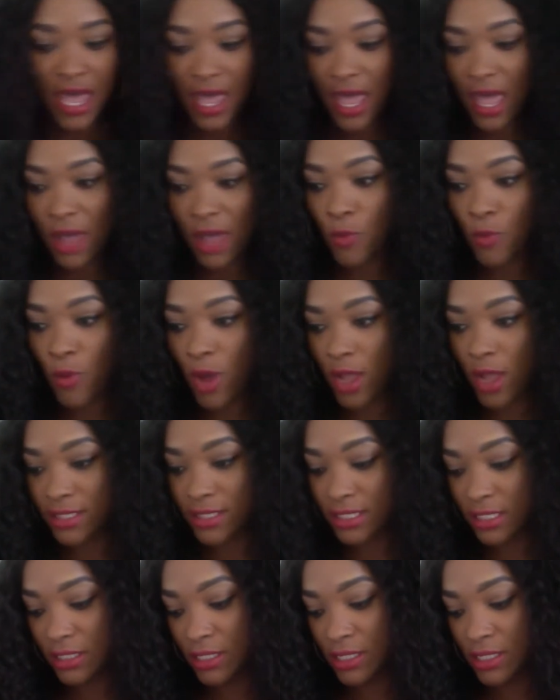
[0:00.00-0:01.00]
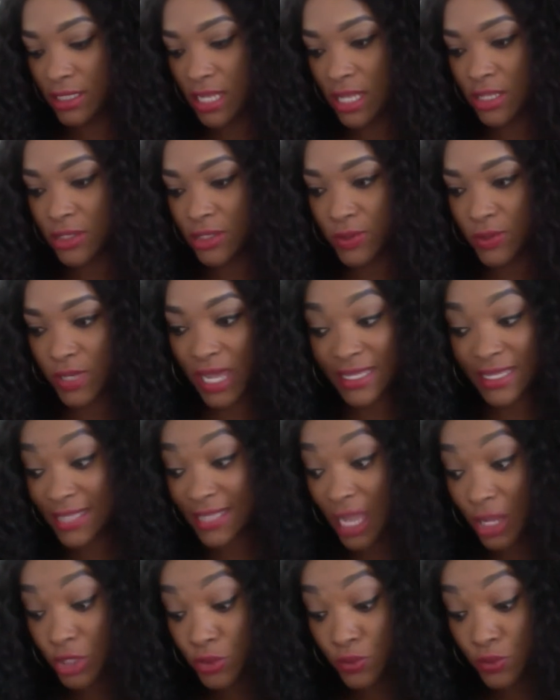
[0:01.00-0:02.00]
I wanted to tell you guys
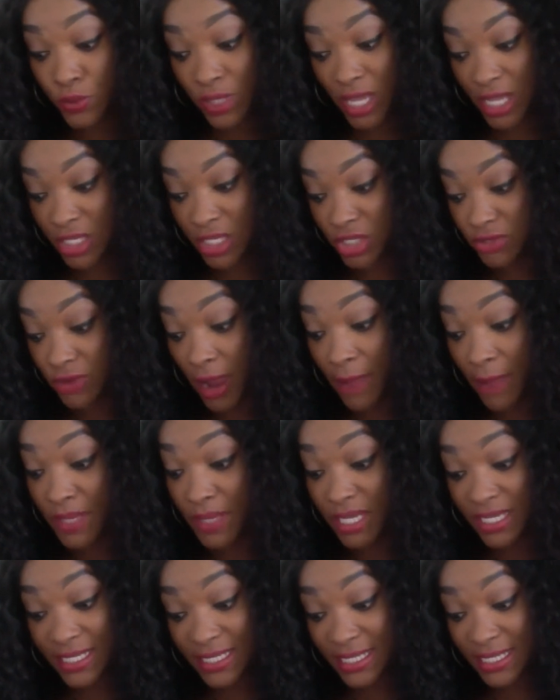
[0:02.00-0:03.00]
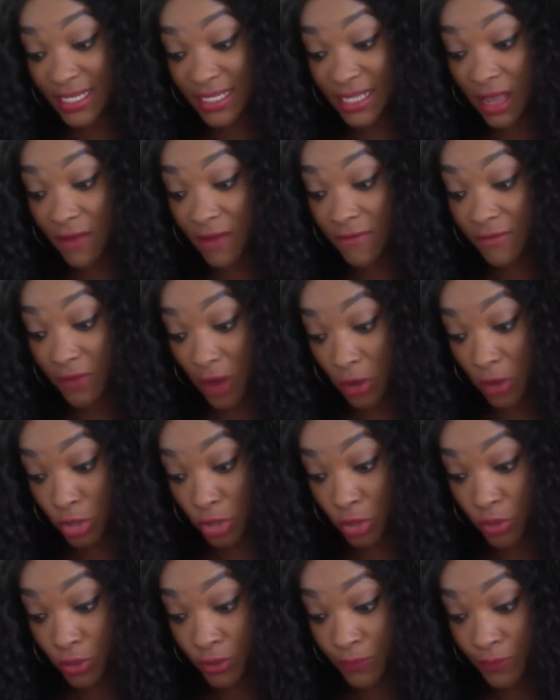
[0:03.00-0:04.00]
that you can try because these are very
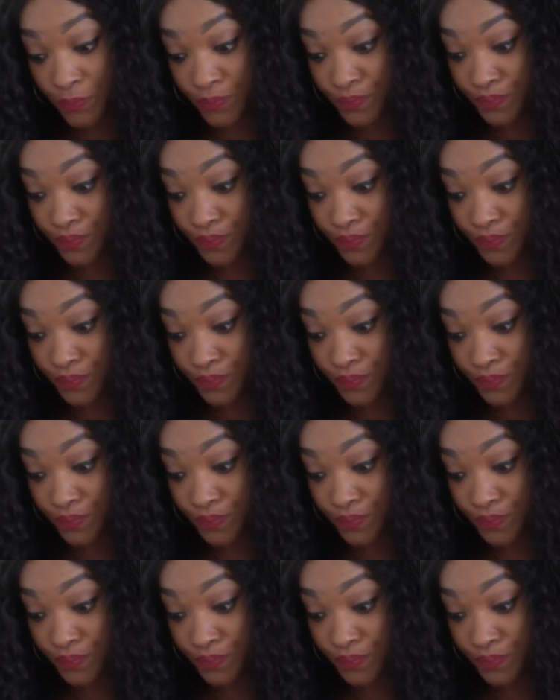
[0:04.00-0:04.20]
good